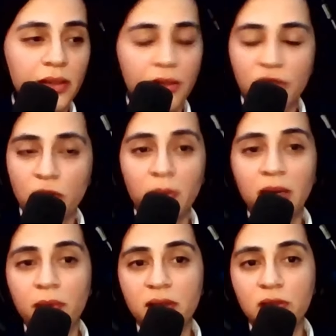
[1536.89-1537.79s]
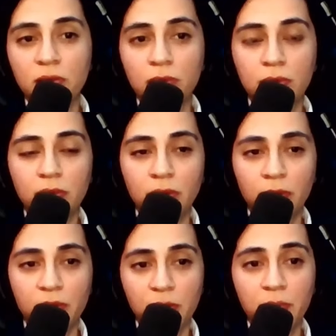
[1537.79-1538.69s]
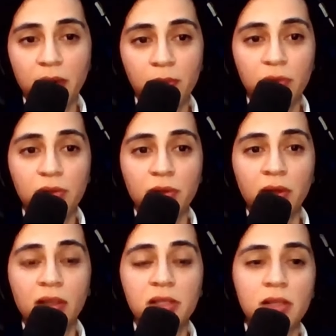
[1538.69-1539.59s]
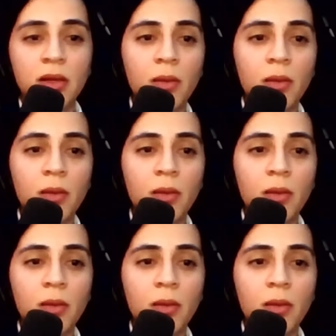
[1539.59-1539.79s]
There are so many ways to, you know, where you can put your knowledge.